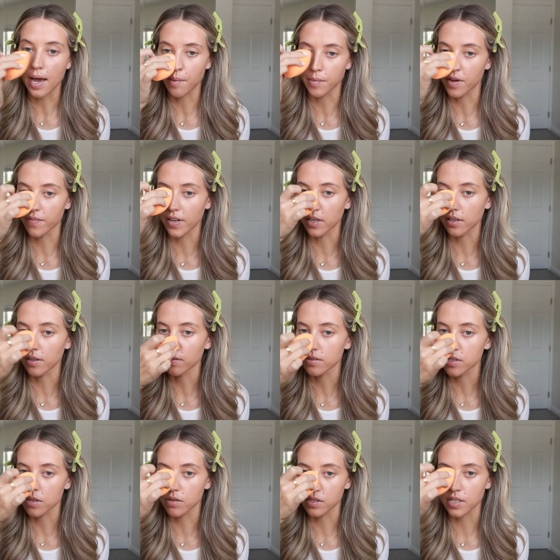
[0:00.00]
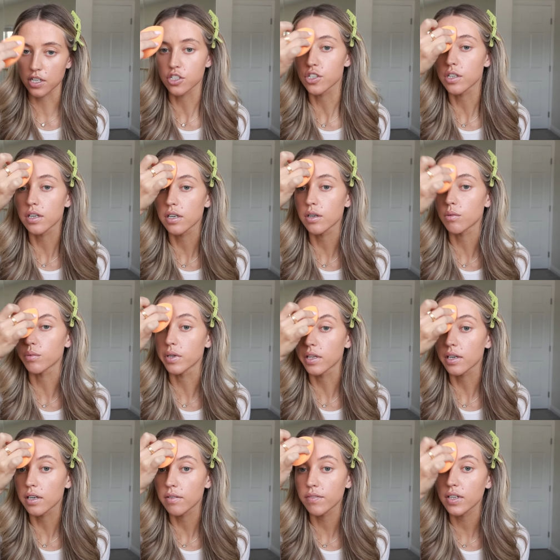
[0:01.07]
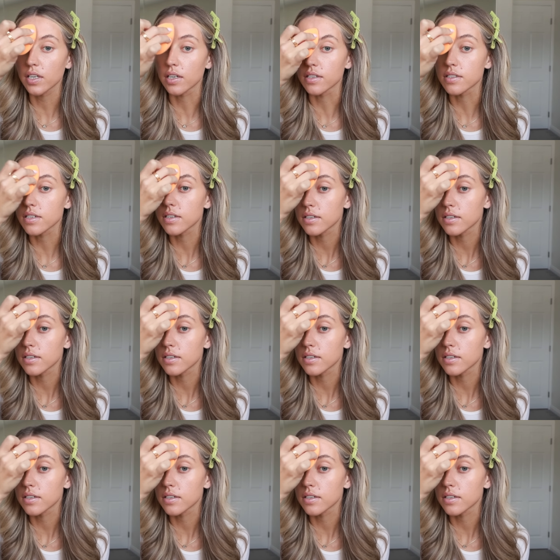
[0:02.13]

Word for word: at my venue, so it's actually really convenient.